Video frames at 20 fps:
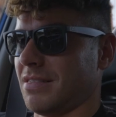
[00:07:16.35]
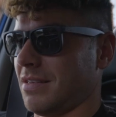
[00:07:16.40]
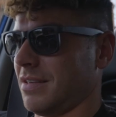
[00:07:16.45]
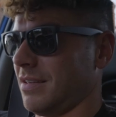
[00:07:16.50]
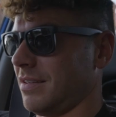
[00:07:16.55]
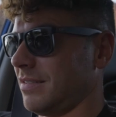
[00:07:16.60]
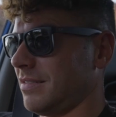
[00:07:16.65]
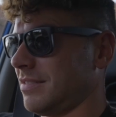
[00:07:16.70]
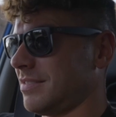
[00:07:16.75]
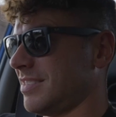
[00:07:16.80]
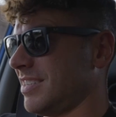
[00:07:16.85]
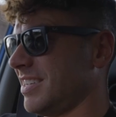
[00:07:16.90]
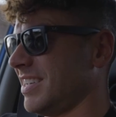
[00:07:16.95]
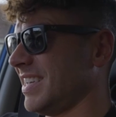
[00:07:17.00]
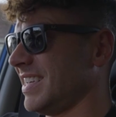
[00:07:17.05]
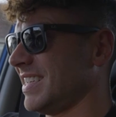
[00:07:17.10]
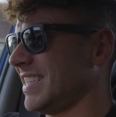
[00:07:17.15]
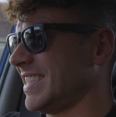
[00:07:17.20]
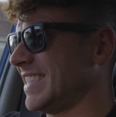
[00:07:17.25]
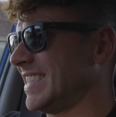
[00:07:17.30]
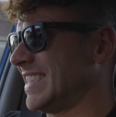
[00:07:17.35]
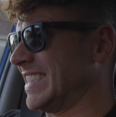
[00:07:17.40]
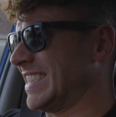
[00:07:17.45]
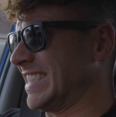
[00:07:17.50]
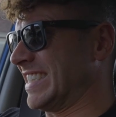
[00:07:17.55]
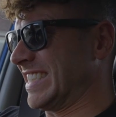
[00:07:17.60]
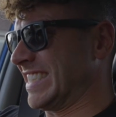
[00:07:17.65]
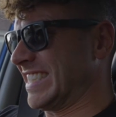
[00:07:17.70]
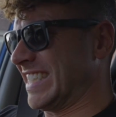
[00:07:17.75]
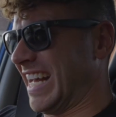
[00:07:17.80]
things,
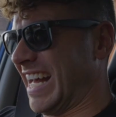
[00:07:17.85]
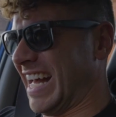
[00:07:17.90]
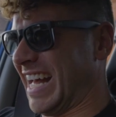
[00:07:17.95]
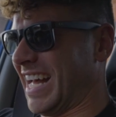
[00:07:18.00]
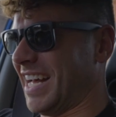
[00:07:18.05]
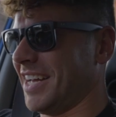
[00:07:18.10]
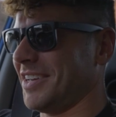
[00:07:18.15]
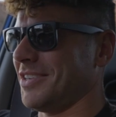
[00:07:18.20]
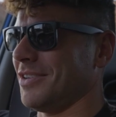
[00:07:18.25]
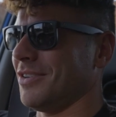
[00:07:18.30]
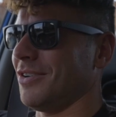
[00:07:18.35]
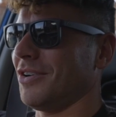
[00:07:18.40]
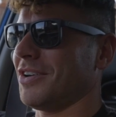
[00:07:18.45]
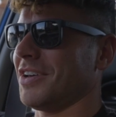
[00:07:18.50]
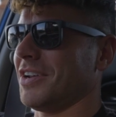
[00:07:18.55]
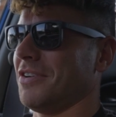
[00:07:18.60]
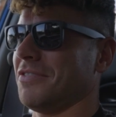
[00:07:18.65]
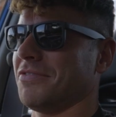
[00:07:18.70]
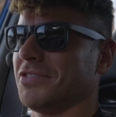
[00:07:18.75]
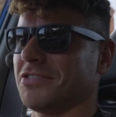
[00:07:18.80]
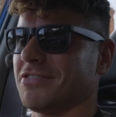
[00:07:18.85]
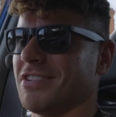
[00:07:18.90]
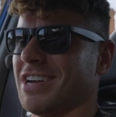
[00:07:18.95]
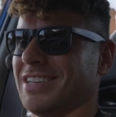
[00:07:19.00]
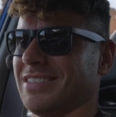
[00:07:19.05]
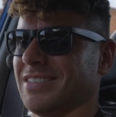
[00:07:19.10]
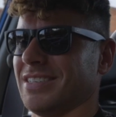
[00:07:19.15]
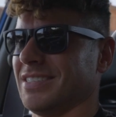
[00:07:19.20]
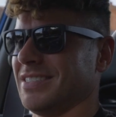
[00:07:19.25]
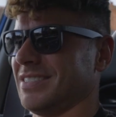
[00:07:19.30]
you're looking over
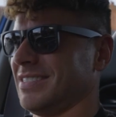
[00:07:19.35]
£1,000.